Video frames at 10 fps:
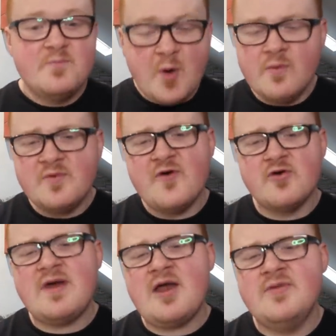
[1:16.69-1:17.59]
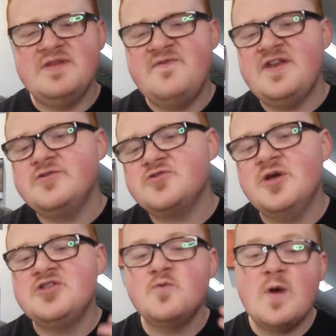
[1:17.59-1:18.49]
But before I crack on this video, I just
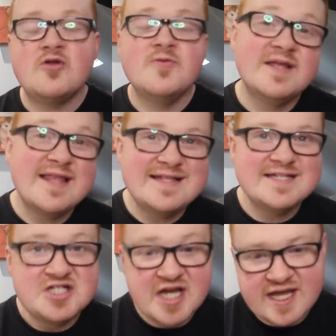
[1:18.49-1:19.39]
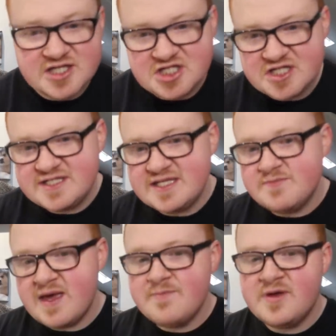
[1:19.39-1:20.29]
wanted to welcome the latest JSGC
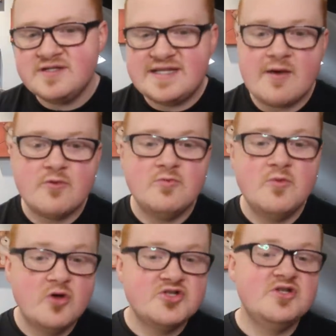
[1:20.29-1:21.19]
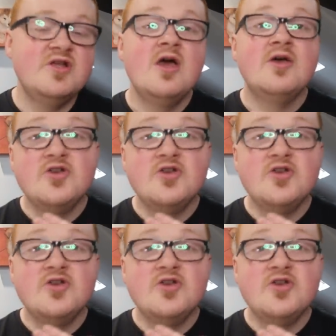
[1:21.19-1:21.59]
member, Daryl Morton.